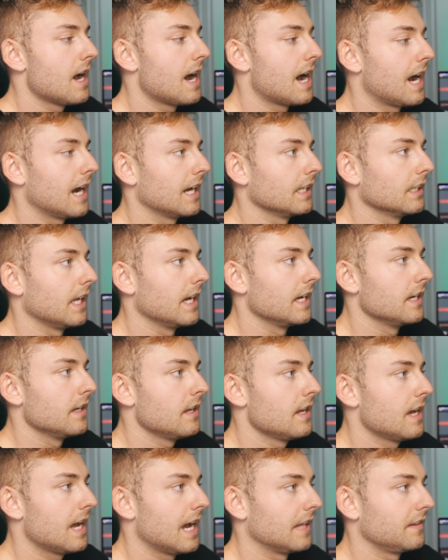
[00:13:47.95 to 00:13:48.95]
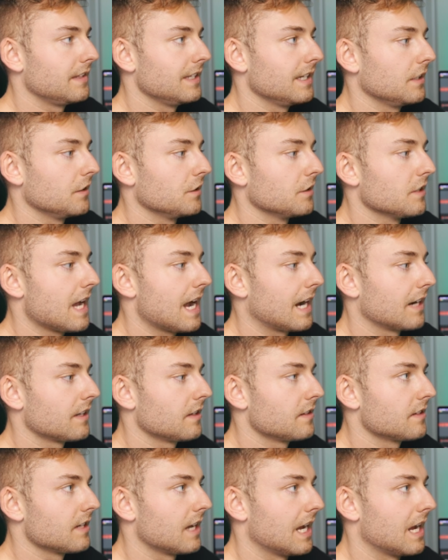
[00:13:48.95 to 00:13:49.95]
highlight at the
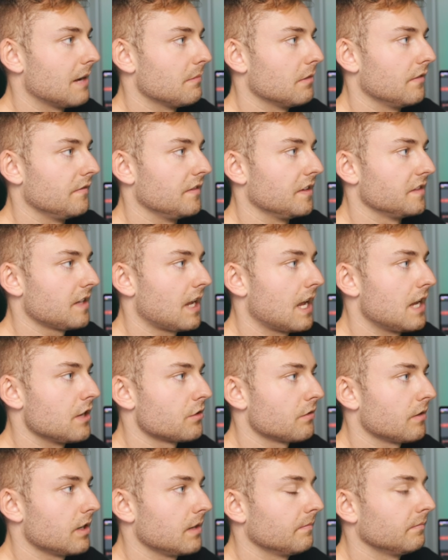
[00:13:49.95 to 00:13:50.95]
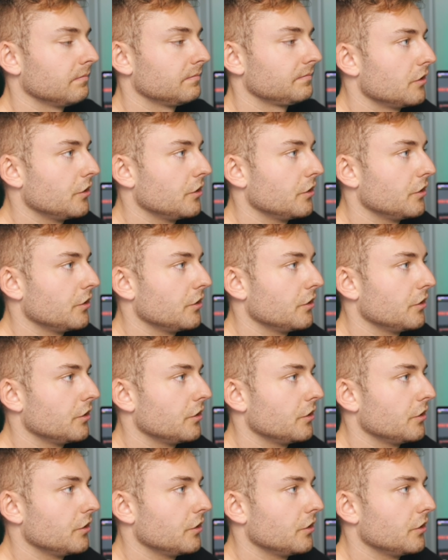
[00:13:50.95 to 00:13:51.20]
exact time of this entry.